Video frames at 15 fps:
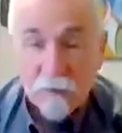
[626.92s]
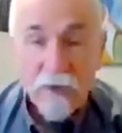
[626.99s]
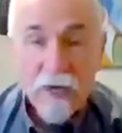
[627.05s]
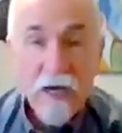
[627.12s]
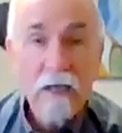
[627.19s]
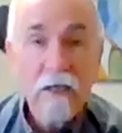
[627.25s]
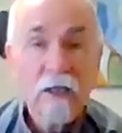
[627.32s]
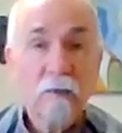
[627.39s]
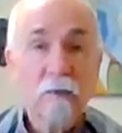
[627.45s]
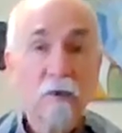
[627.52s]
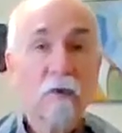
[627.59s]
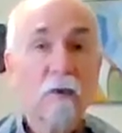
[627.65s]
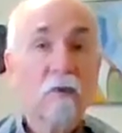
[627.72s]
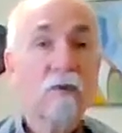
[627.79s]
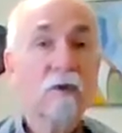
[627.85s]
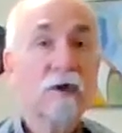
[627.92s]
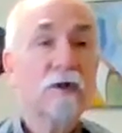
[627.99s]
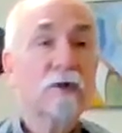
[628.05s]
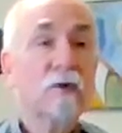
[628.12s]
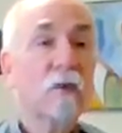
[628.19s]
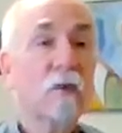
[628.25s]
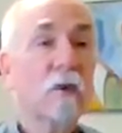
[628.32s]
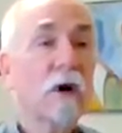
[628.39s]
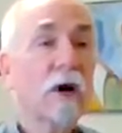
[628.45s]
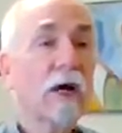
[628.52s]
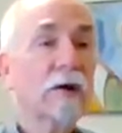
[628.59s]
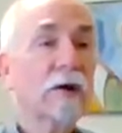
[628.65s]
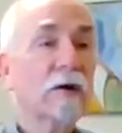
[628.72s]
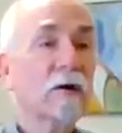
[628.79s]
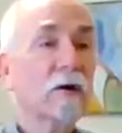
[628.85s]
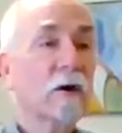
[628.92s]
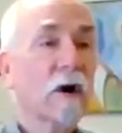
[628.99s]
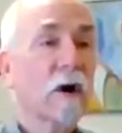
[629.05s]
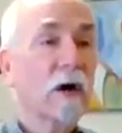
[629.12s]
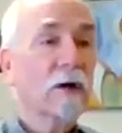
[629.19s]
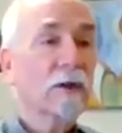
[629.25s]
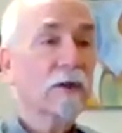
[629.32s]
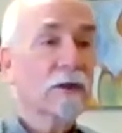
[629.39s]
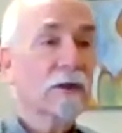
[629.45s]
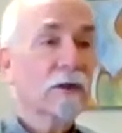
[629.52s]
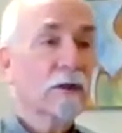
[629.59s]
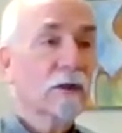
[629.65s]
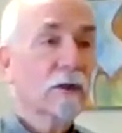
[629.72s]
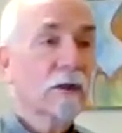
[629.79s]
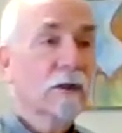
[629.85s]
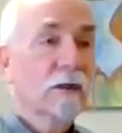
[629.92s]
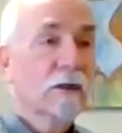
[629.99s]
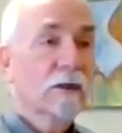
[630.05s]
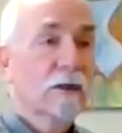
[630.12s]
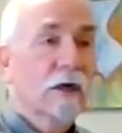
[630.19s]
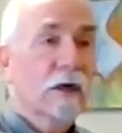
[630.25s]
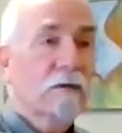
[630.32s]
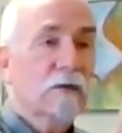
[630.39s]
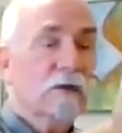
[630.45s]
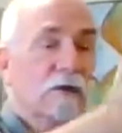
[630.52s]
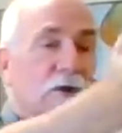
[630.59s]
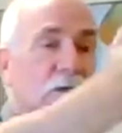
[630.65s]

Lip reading: one back up and reach right across, up to